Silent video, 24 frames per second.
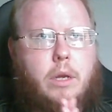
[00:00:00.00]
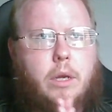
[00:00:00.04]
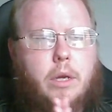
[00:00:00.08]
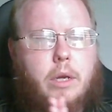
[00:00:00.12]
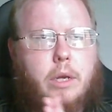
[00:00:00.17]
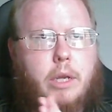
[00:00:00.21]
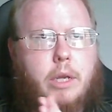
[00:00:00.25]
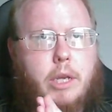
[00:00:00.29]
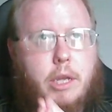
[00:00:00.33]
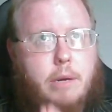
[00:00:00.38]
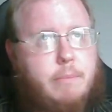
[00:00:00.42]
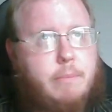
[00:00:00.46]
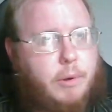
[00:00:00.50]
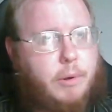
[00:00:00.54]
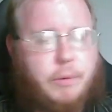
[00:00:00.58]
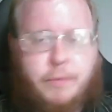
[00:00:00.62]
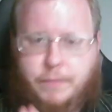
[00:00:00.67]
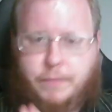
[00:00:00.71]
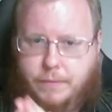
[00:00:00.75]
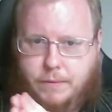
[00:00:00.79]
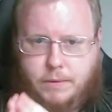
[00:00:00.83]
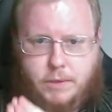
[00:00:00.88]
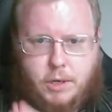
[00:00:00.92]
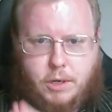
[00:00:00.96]
In
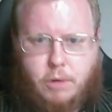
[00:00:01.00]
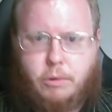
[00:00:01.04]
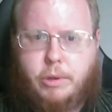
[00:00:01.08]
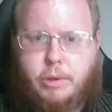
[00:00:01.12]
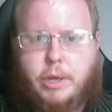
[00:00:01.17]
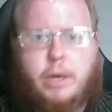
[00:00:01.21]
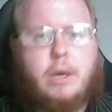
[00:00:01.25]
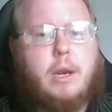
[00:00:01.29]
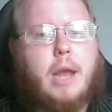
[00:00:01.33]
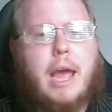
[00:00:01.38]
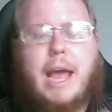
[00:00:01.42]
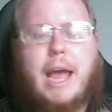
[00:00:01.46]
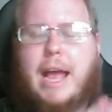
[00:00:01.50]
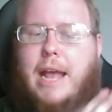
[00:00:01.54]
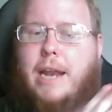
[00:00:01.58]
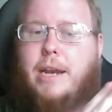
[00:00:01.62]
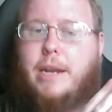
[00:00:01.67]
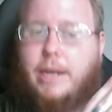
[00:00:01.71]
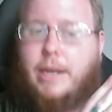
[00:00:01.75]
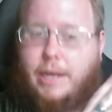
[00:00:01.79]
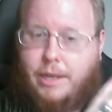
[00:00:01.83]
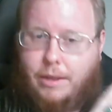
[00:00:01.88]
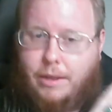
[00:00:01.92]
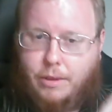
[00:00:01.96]
both Tolkien
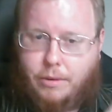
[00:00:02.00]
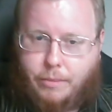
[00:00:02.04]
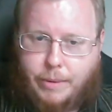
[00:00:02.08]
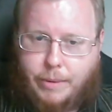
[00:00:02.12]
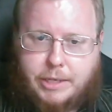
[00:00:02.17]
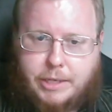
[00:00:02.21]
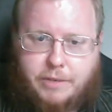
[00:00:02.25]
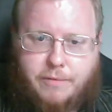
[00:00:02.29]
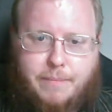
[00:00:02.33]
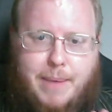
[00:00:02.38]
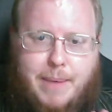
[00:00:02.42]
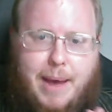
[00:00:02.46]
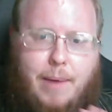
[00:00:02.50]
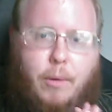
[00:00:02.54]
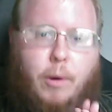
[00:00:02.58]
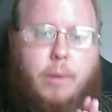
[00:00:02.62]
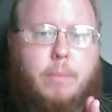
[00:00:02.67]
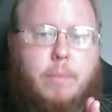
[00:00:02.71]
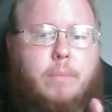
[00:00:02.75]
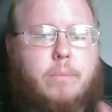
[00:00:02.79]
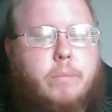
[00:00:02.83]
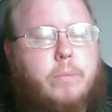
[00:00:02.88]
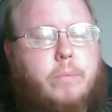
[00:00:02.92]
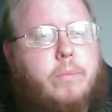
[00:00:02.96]
and in the Rings of Power,
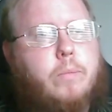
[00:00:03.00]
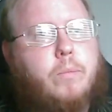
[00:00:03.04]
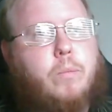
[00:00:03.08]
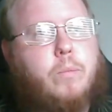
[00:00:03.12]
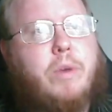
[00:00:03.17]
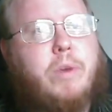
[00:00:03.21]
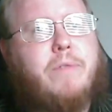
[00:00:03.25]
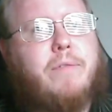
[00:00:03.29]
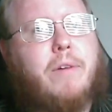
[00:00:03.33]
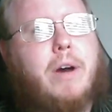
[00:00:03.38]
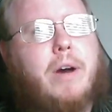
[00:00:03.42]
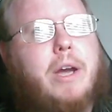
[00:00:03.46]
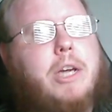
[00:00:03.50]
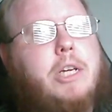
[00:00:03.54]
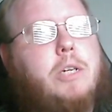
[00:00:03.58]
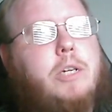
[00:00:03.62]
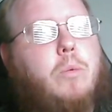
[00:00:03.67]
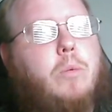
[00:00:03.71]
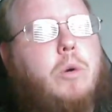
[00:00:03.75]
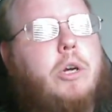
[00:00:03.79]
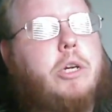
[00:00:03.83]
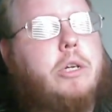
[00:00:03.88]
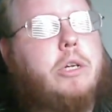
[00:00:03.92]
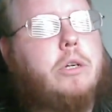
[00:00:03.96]
we find
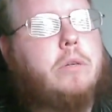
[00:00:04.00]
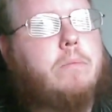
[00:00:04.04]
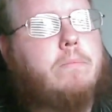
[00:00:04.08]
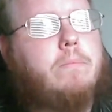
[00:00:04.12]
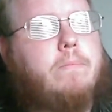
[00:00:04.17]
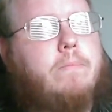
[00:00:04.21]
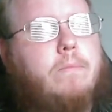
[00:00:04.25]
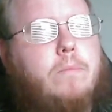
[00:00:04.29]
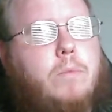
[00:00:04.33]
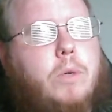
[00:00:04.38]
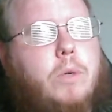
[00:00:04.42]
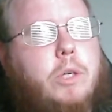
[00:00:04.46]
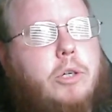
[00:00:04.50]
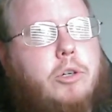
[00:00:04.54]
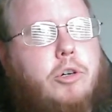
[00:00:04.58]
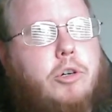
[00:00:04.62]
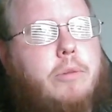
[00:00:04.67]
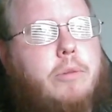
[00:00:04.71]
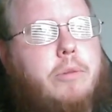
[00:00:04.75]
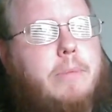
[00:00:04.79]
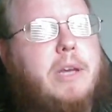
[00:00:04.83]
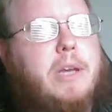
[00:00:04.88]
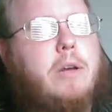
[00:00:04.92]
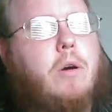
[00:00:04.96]
what what
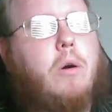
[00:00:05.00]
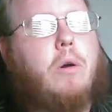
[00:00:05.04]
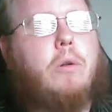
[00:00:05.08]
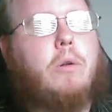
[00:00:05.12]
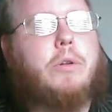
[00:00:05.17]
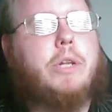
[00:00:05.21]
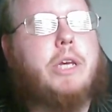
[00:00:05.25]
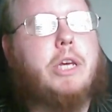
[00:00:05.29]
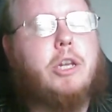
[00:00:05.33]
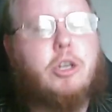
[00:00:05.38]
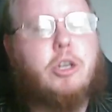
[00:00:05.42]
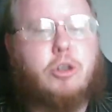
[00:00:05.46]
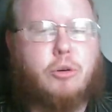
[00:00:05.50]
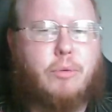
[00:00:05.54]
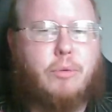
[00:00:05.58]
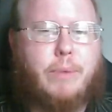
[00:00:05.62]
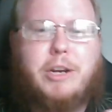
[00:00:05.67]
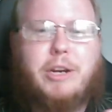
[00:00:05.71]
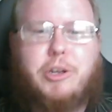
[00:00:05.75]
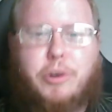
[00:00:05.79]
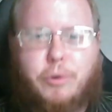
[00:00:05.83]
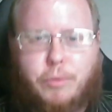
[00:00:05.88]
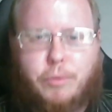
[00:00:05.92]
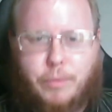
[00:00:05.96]
should be called
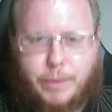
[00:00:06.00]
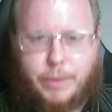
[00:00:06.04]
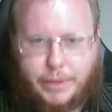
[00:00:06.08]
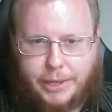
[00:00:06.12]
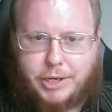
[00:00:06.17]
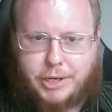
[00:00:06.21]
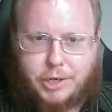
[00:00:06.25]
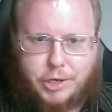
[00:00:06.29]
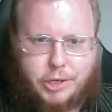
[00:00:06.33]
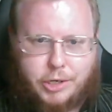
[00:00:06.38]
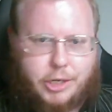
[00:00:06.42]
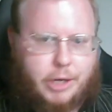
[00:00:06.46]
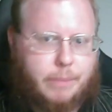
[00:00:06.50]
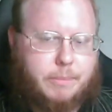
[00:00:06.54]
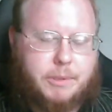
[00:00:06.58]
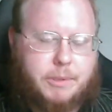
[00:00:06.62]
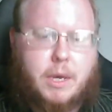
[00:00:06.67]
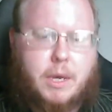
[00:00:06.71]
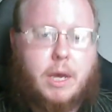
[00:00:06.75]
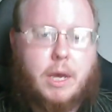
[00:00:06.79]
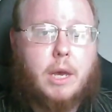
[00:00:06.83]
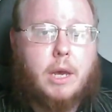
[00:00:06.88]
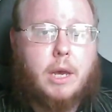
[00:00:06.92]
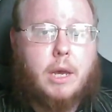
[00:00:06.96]
interracial relationships.
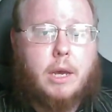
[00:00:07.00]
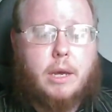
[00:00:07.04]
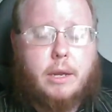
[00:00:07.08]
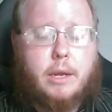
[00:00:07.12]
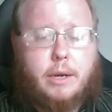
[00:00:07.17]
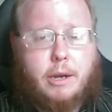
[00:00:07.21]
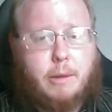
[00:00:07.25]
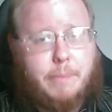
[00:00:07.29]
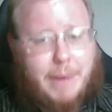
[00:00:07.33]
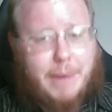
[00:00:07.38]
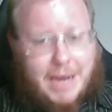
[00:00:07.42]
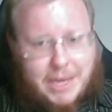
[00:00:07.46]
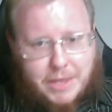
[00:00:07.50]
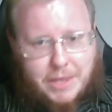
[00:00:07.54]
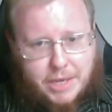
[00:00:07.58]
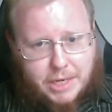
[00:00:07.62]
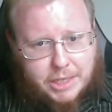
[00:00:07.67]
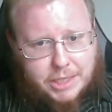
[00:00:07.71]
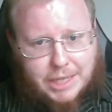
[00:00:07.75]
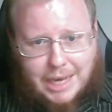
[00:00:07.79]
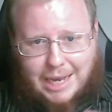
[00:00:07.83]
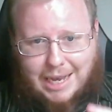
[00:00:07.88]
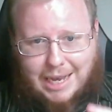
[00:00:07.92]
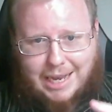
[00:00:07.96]
Now, by
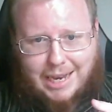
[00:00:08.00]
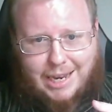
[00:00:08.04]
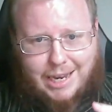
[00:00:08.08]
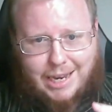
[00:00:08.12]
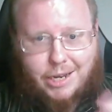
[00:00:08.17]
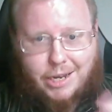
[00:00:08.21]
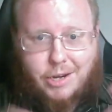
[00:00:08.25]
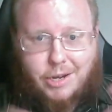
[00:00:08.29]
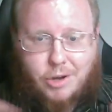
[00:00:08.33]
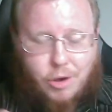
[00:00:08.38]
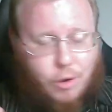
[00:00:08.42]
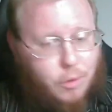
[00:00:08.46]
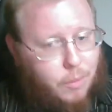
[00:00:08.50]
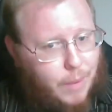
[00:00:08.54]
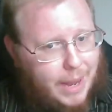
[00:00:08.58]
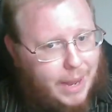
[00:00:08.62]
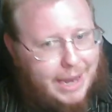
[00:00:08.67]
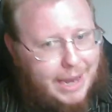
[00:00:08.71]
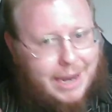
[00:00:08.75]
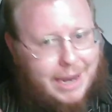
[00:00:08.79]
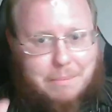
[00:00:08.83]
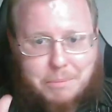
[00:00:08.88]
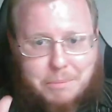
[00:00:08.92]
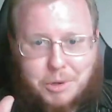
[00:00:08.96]
this, I in no
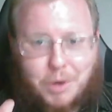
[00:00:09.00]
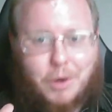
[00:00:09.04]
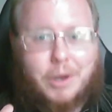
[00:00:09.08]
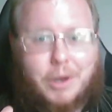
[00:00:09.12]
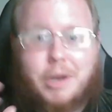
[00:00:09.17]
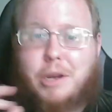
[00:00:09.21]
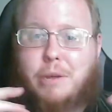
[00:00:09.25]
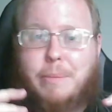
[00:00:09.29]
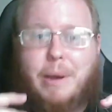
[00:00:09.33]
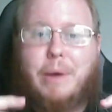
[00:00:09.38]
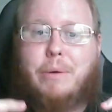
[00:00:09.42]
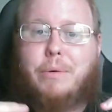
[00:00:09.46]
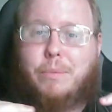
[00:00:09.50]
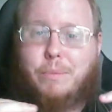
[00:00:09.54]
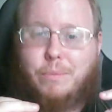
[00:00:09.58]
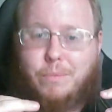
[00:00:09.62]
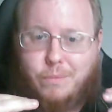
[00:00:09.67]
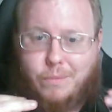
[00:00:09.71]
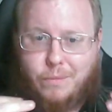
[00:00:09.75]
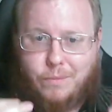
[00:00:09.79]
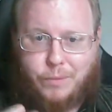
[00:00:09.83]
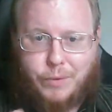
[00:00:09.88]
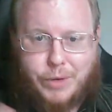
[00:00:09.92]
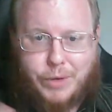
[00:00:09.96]
way am talking about
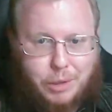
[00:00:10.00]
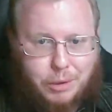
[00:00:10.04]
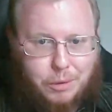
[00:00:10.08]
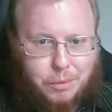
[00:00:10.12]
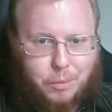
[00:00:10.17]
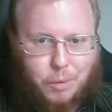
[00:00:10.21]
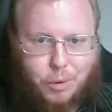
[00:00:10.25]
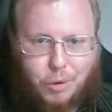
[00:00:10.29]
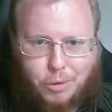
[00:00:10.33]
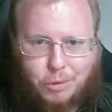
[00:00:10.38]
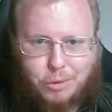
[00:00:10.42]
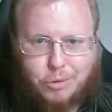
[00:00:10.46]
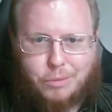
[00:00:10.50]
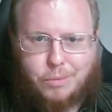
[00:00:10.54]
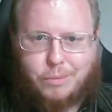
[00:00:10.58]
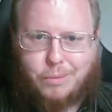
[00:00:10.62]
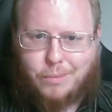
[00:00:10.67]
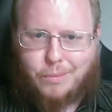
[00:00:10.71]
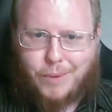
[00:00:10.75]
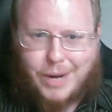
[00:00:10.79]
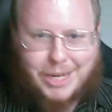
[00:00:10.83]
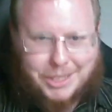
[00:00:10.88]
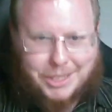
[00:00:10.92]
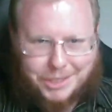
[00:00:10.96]
real
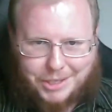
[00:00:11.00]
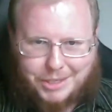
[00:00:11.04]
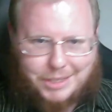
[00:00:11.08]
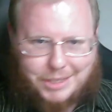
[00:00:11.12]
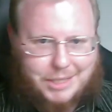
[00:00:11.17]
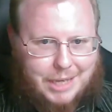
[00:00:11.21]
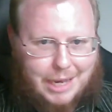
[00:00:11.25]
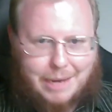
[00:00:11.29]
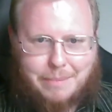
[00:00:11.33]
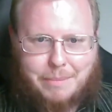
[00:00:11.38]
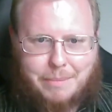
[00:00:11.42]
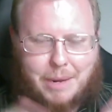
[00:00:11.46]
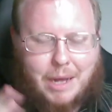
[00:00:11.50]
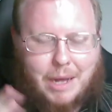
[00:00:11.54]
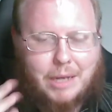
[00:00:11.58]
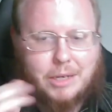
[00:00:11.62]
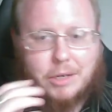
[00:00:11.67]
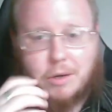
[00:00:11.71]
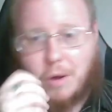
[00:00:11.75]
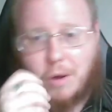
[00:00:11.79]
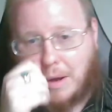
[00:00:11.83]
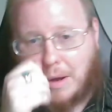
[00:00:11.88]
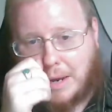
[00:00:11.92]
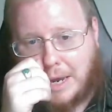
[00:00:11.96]
world races. I'm not
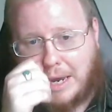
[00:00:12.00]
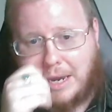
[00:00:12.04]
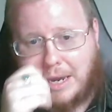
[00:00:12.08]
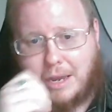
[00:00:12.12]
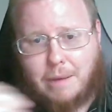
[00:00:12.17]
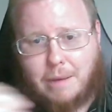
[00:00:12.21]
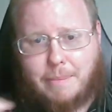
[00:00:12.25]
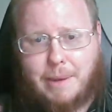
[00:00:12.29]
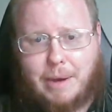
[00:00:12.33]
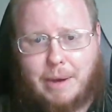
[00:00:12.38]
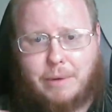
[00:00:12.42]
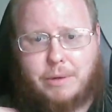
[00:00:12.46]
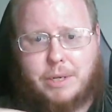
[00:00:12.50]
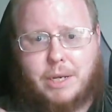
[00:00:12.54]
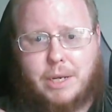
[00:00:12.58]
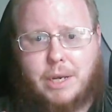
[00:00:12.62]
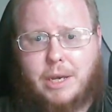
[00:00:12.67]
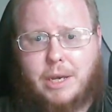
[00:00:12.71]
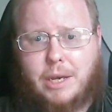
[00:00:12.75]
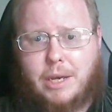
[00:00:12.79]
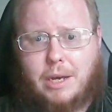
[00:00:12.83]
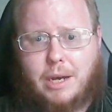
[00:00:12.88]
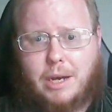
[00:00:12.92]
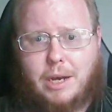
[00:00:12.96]
talking about
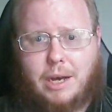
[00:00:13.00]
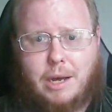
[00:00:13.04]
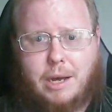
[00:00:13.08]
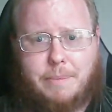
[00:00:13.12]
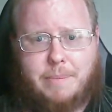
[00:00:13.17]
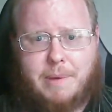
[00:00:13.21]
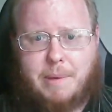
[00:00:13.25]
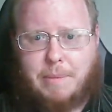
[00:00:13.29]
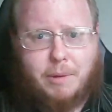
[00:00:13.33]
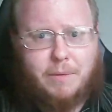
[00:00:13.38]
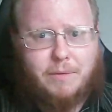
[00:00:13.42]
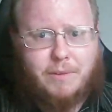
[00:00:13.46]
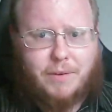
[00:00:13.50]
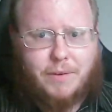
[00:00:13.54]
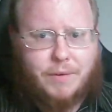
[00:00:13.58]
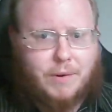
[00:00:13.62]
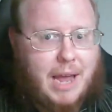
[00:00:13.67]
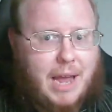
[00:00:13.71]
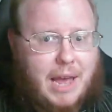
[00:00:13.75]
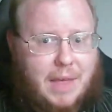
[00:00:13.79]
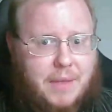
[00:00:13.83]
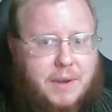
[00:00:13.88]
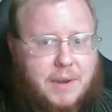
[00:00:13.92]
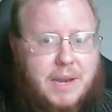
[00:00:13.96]
uh, people of
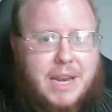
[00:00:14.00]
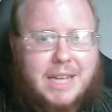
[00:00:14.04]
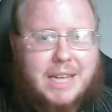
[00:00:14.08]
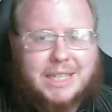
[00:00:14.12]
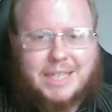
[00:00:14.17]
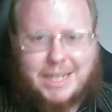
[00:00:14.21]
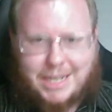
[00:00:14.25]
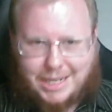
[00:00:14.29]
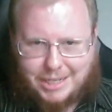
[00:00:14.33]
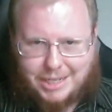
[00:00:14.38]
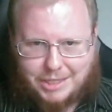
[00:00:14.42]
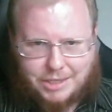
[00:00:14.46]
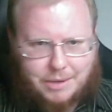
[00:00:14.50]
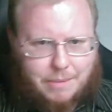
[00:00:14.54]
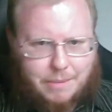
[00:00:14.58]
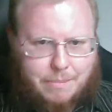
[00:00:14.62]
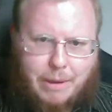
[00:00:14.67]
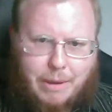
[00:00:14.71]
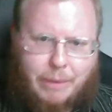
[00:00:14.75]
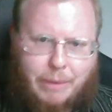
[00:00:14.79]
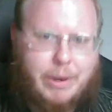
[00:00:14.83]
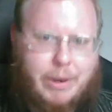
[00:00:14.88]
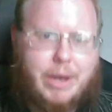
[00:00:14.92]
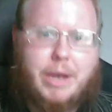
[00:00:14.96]
different ethnicities
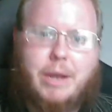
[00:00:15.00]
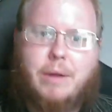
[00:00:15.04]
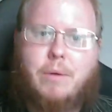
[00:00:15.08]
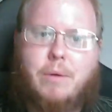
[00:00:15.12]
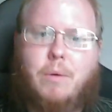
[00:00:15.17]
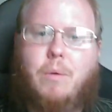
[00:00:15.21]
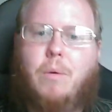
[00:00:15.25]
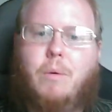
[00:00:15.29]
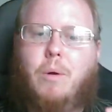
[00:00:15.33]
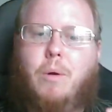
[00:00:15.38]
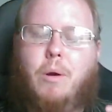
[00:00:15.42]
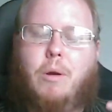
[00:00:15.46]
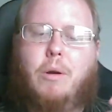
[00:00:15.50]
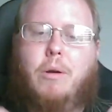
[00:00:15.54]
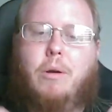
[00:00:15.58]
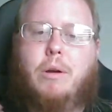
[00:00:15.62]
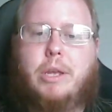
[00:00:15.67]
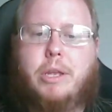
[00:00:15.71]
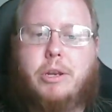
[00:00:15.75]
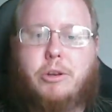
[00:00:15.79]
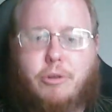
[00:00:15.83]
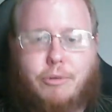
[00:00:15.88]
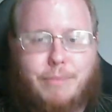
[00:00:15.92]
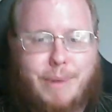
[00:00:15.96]
marrying or
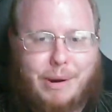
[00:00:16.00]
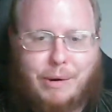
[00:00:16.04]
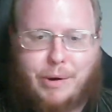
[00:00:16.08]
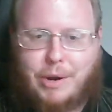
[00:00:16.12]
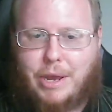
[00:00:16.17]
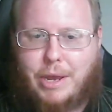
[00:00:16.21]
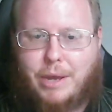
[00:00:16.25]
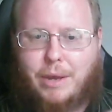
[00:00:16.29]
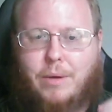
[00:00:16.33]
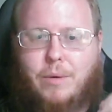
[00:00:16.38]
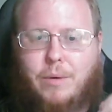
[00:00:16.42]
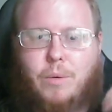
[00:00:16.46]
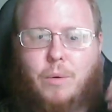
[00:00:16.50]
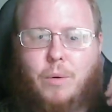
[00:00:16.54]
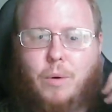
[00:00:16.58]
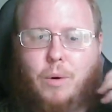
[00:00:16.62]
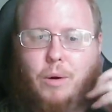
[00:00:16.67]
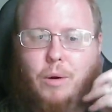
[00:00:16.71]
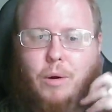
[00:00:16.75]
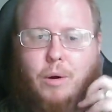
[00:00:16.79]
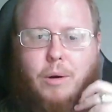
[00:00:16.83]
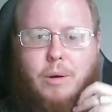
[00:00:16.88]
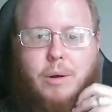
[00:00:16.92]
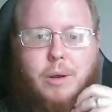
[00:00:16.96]
intermarrying
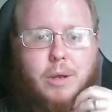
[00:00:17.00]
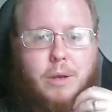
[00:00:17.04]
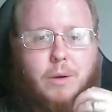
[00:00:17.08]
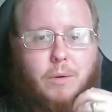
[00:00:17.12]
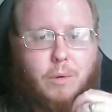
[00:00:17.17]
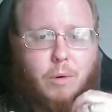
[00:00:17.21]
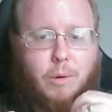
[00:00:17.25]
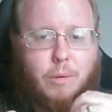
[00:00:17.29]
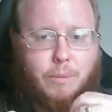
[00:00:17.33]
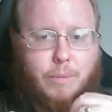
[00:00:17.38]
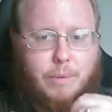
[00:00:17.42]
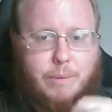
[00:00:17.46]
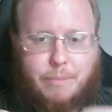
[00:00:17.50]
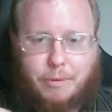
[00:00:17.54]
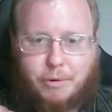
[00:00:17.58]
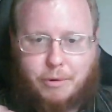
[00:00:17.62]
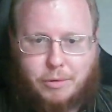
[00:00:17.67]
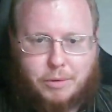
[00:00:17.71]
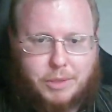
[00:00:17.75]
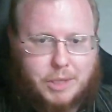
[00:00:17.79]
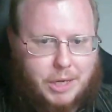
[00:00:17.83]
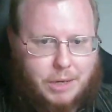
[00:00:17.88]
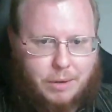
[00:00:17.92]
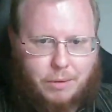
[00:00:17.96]
or or
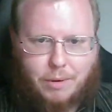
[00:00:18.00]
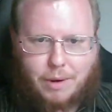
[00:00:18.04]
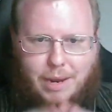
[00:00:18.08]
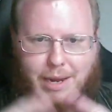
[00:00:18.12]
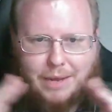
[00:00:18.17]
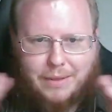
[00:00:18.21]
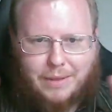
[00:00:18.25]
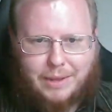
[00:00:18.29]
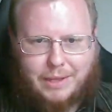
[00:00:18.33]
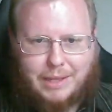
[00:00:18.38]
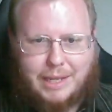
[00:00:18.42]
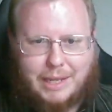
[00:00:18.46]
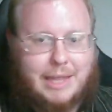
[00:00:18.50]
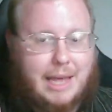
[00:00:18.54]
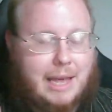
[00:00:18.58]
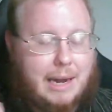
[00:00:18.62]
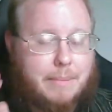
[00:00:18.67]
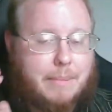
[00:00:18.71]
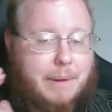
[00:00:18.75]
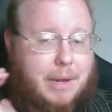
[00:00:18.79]
reproducing or anything like that.